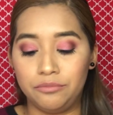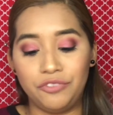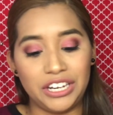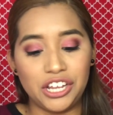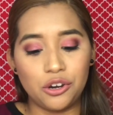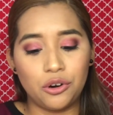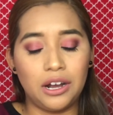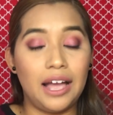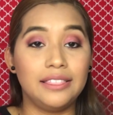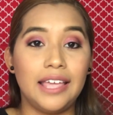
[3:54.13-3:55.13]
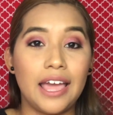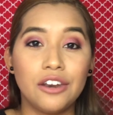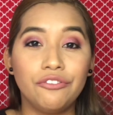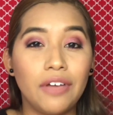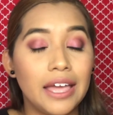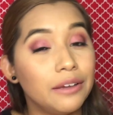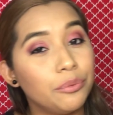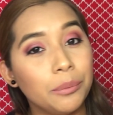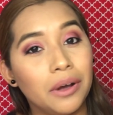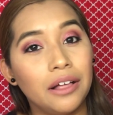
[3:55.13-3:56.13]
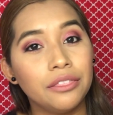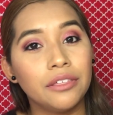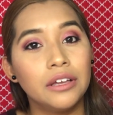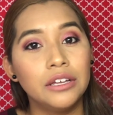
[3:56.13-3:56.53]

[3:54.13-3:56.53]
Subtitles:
video at the end of every month,